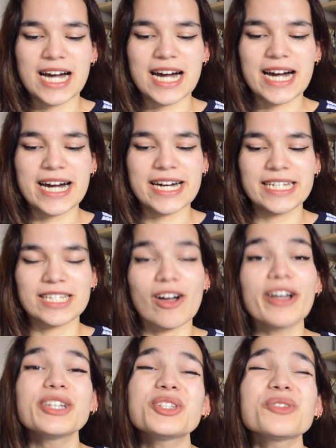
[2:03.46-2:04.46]
and
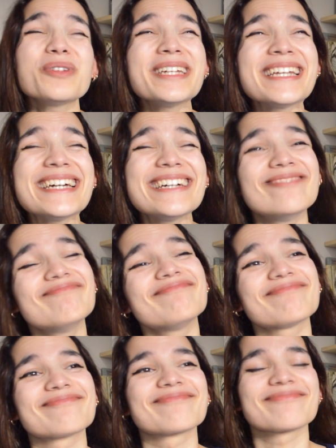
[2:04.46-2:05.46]
I enjoyed it.
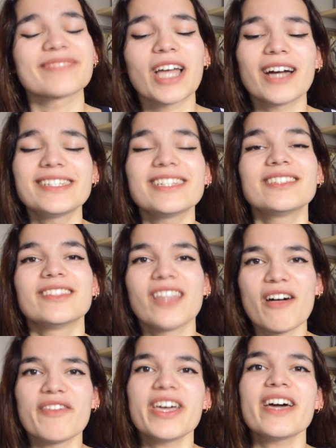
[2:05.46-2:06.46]
I didn't
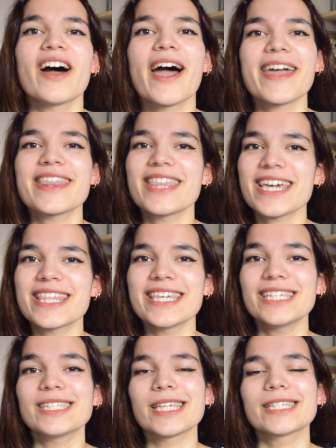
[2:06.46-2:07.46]
love it. I think
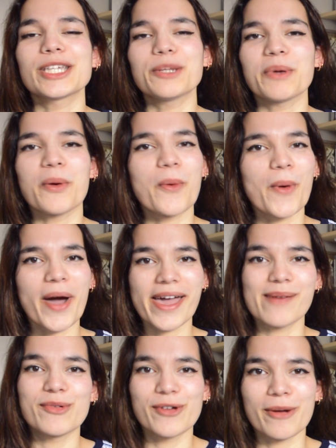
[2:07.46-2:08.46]
this is going to be
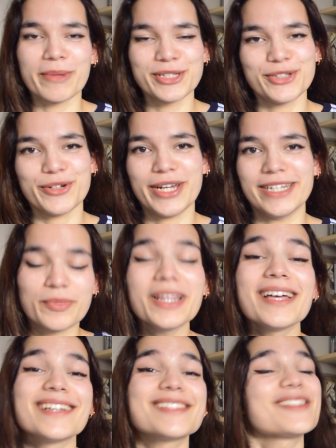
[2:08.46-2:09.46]
way more up my street.
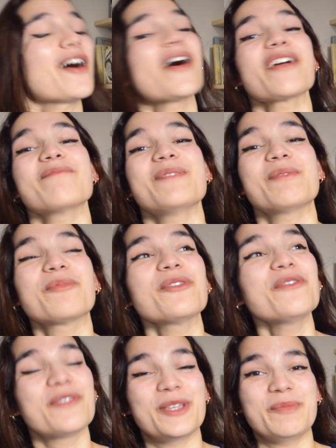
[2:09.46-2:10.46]
Plus, I have been
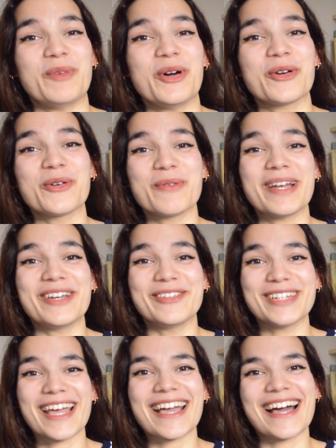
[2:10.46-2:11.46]
approved for this book already
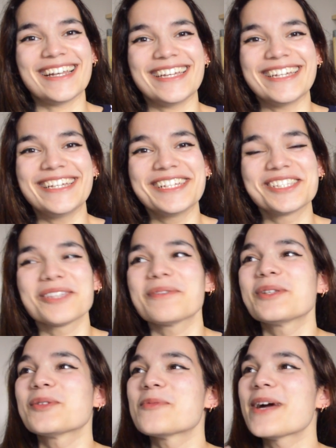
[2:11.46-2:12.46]
on NetGalley, so
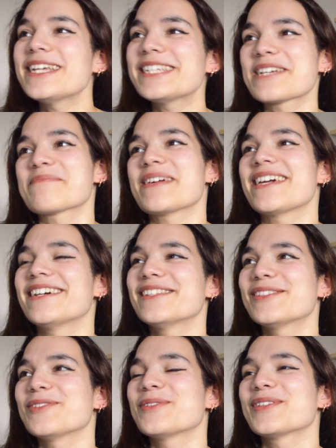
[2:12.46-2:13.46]
it is awaiting me
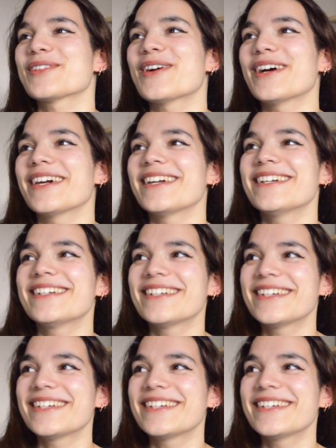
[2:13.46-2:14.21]
as soon as I